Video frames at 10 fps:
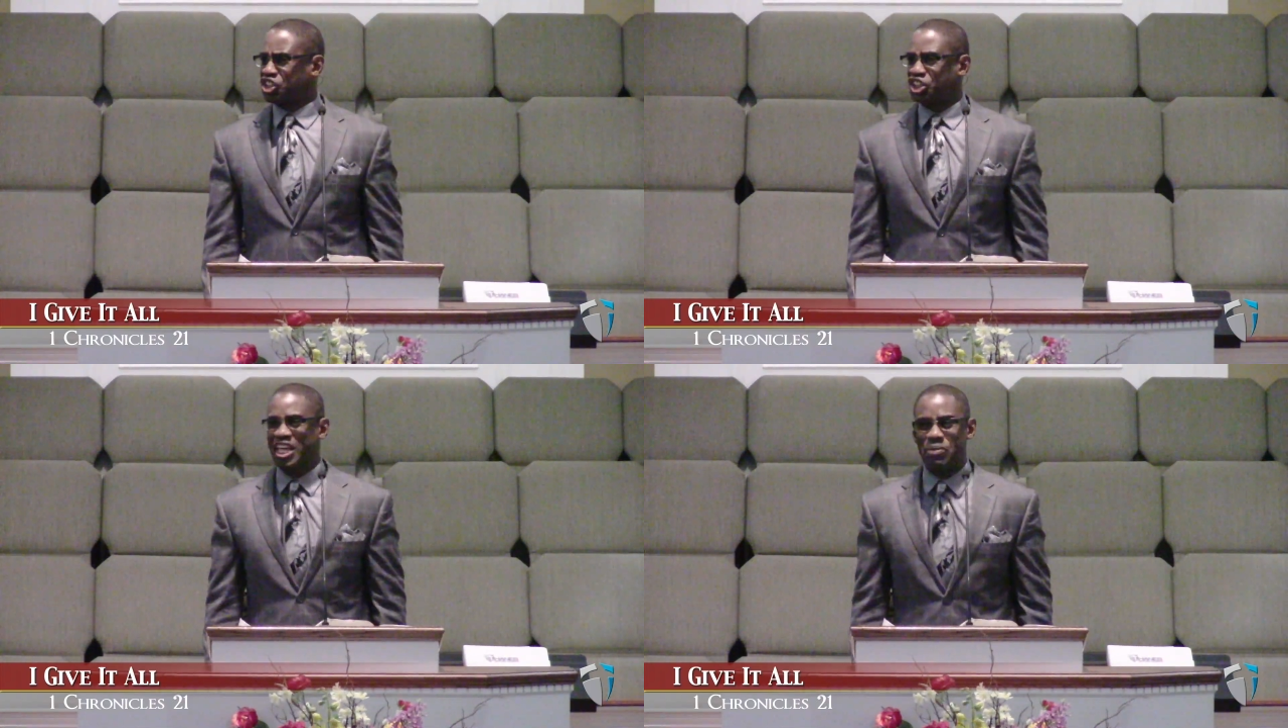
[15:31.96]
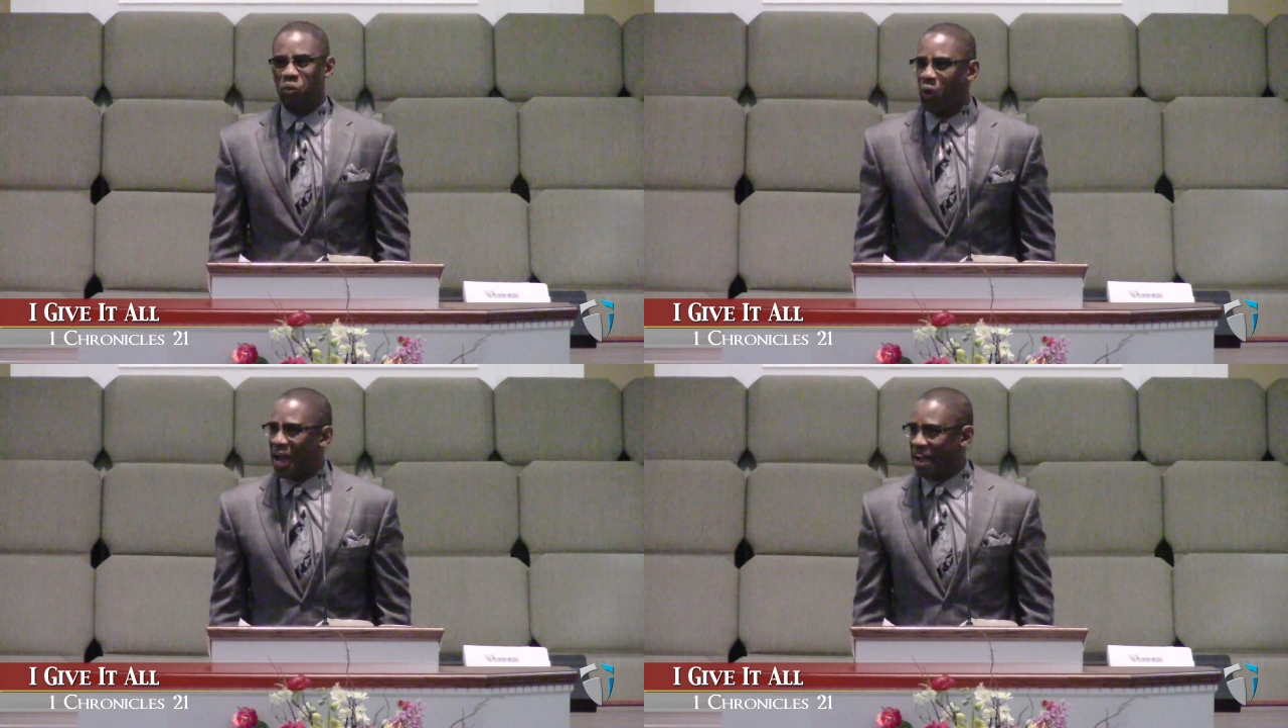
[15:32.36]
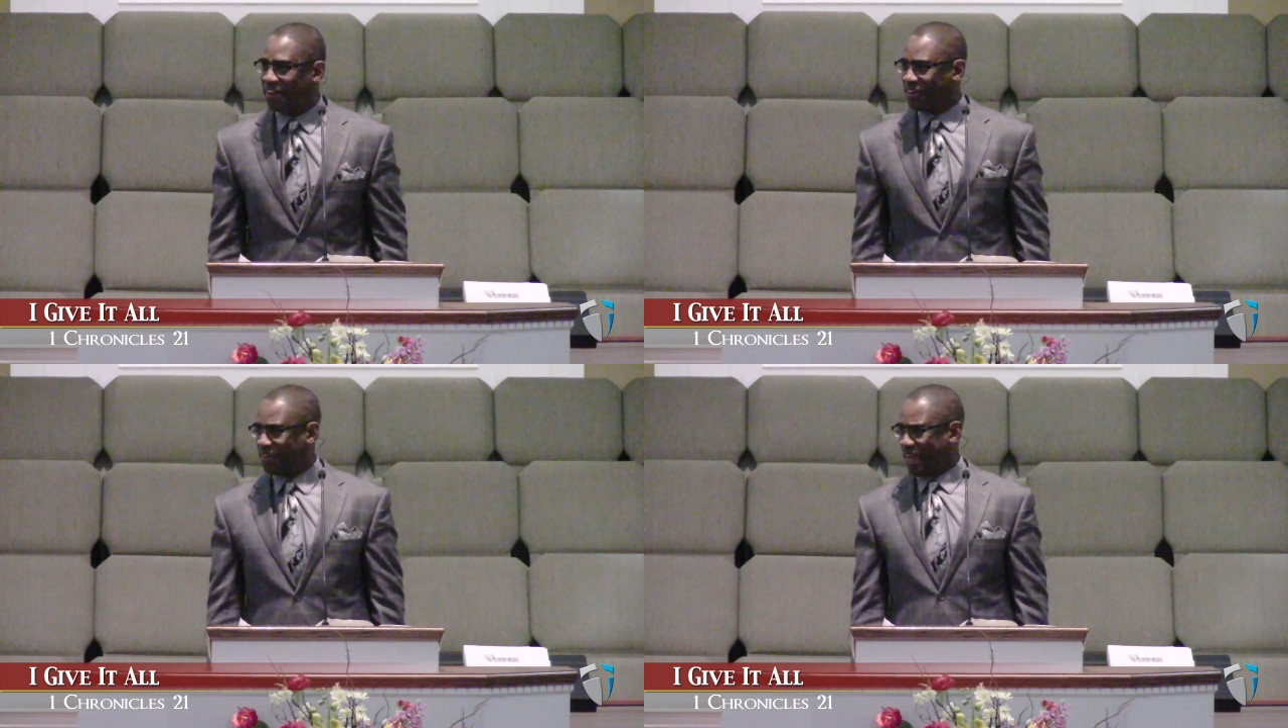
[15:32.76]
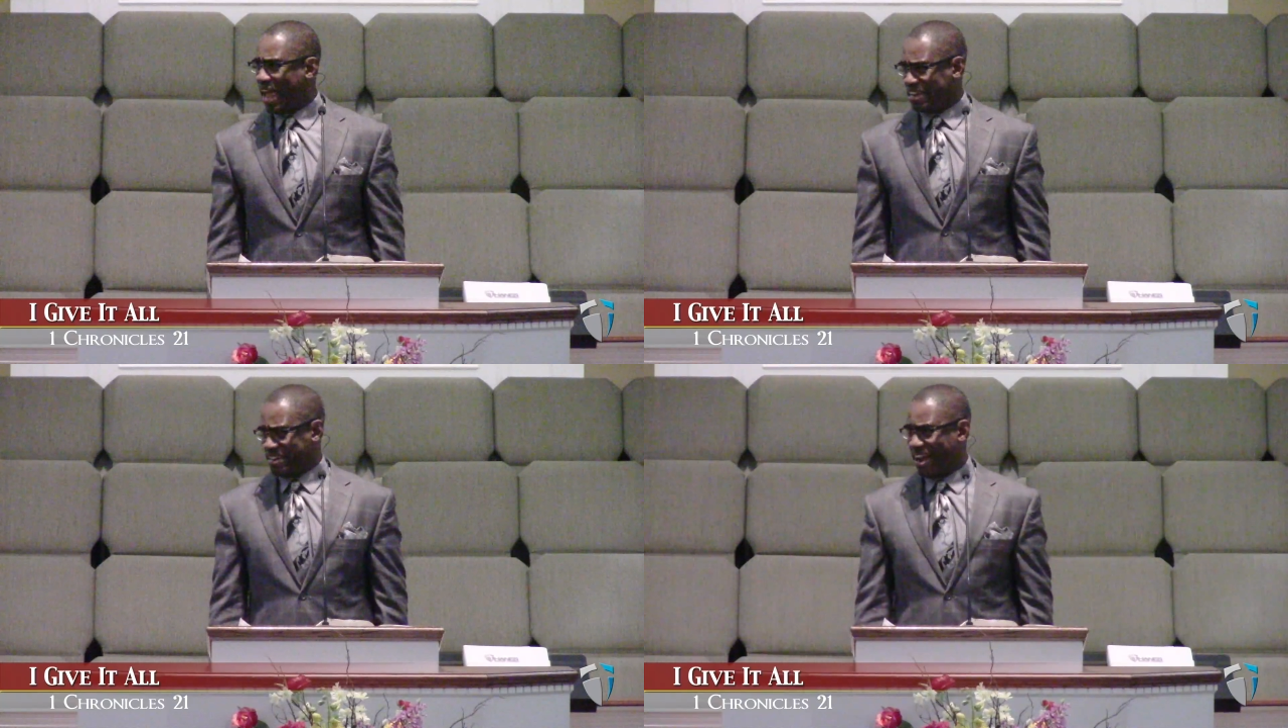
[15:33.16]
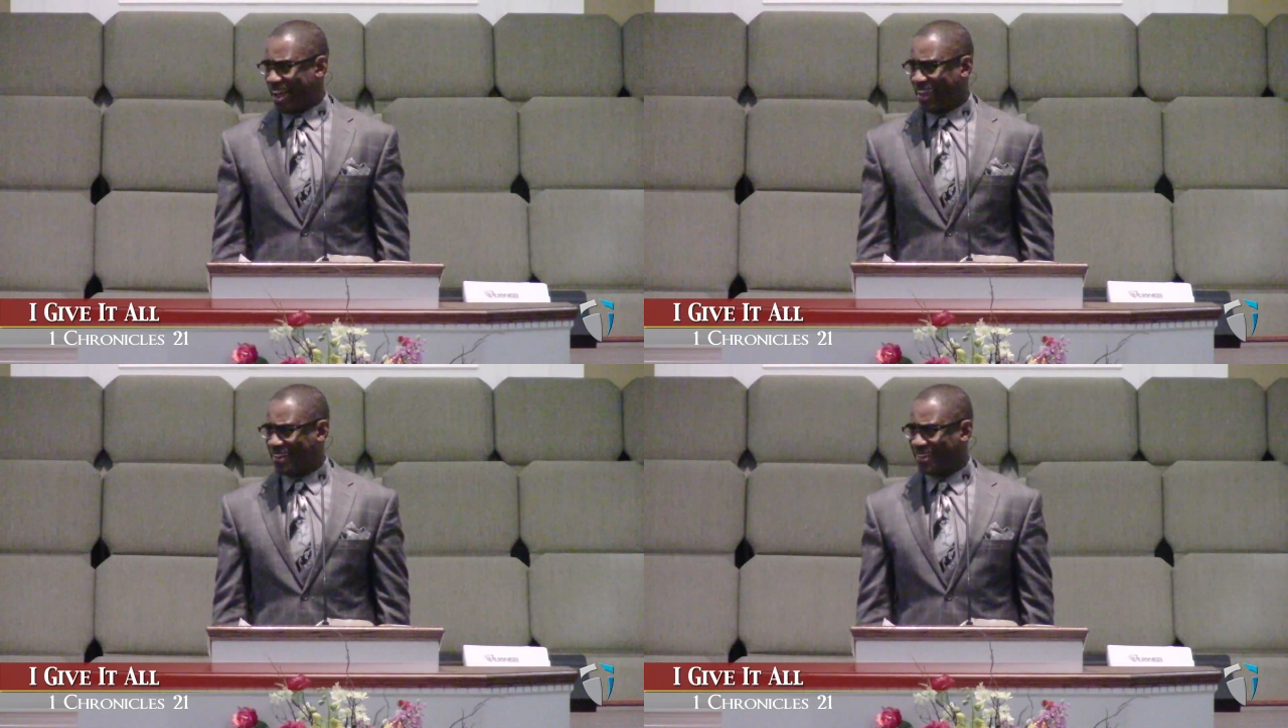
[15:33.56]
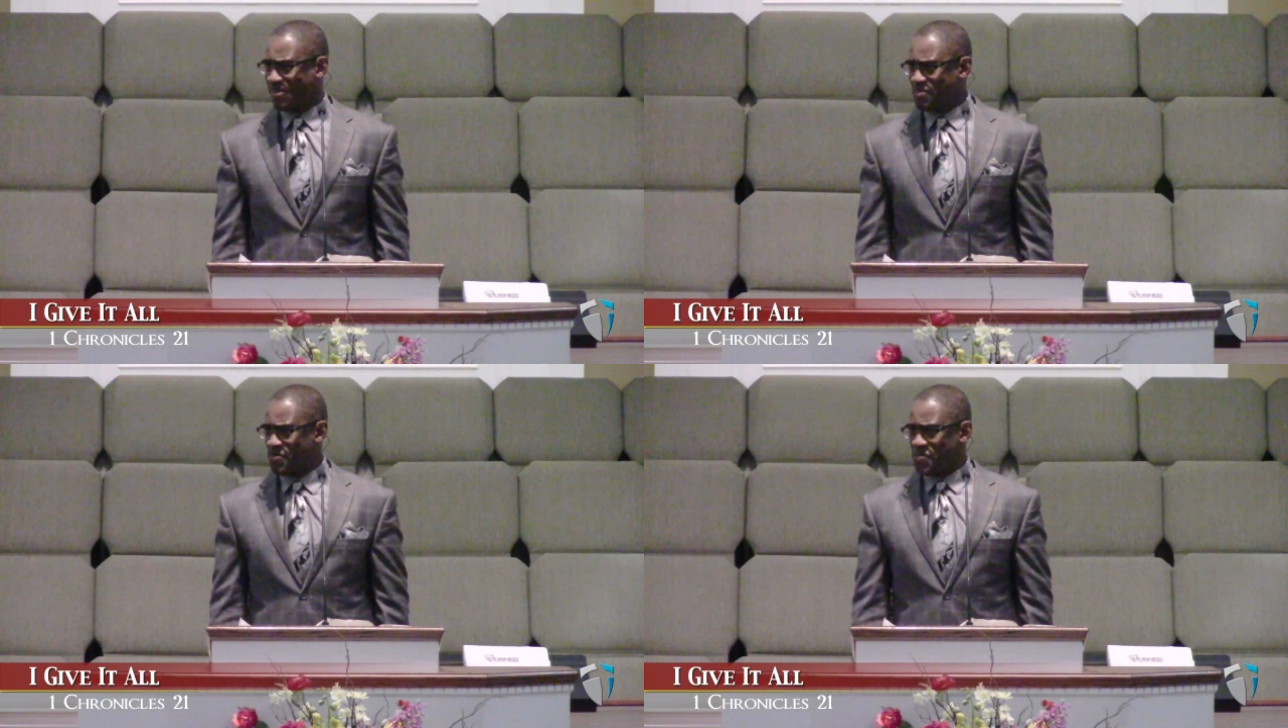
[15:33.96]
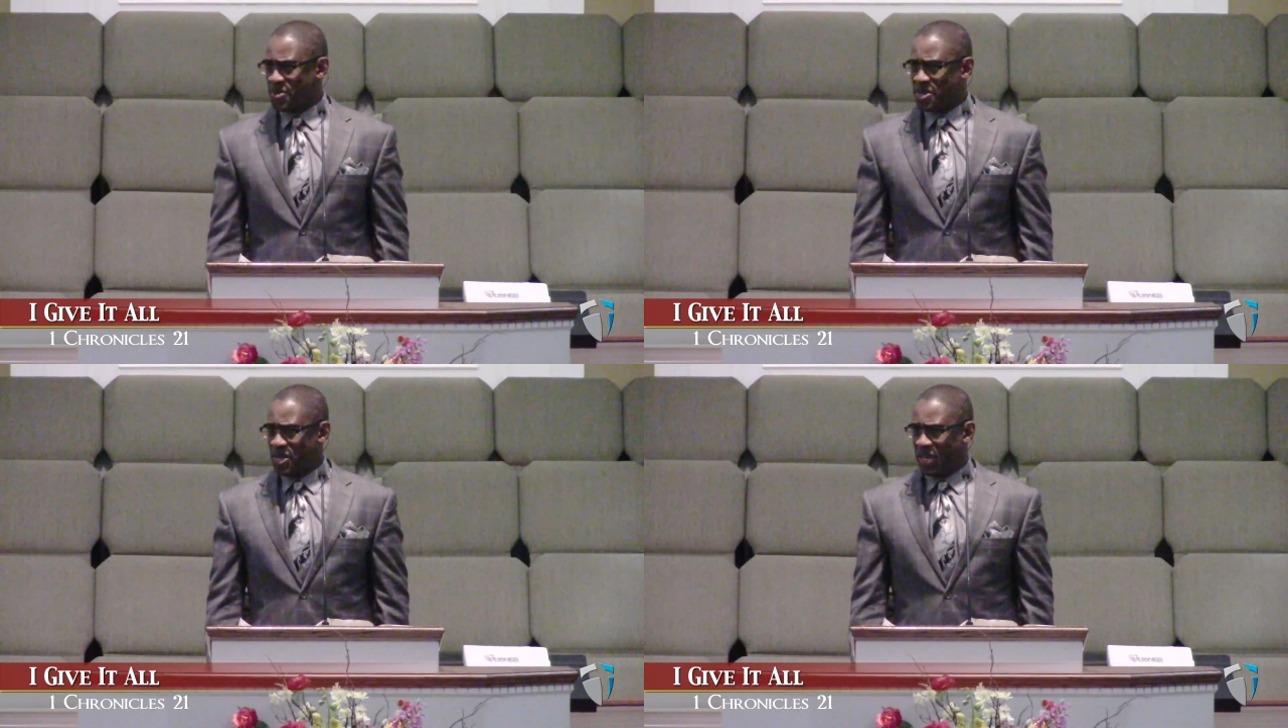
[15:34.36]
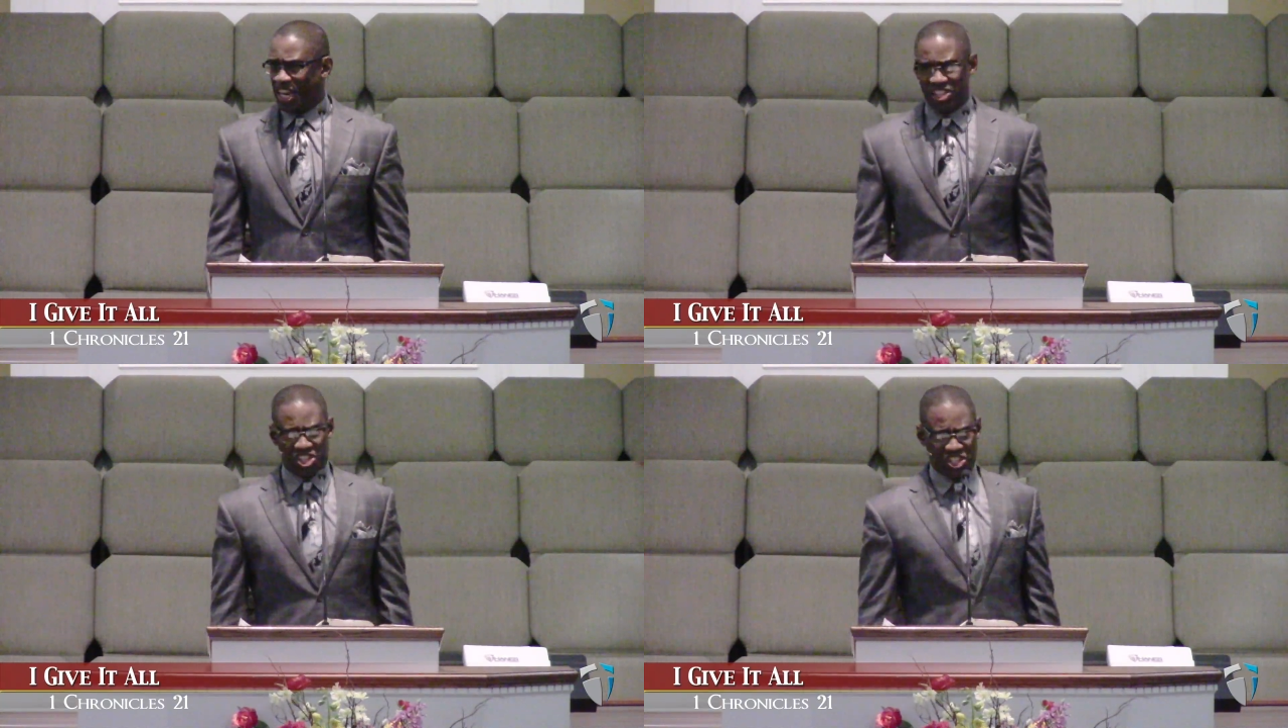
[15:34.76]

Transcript: sleep well at night. His